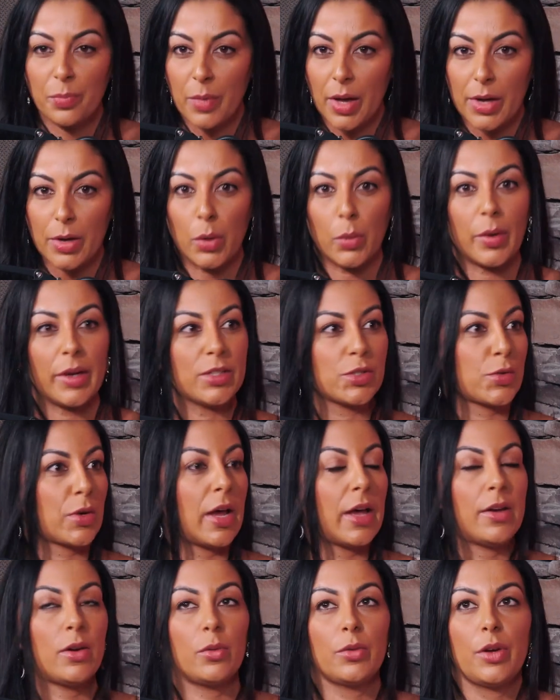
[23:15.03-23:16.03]
I
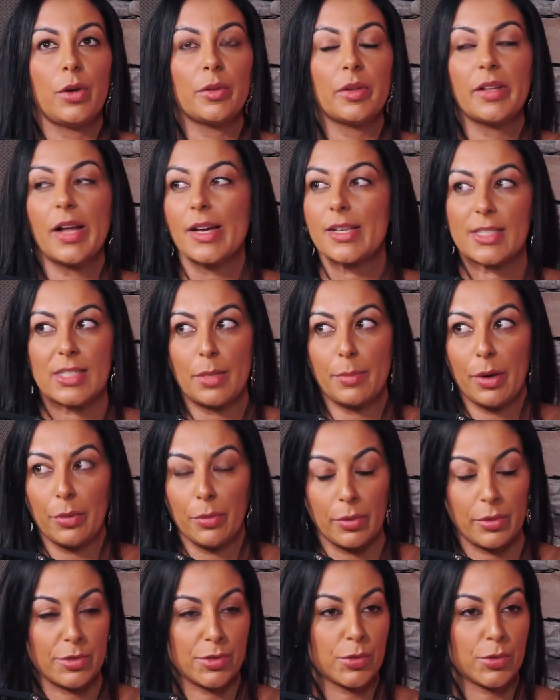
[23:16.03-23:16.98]
don't know the last time I wrote a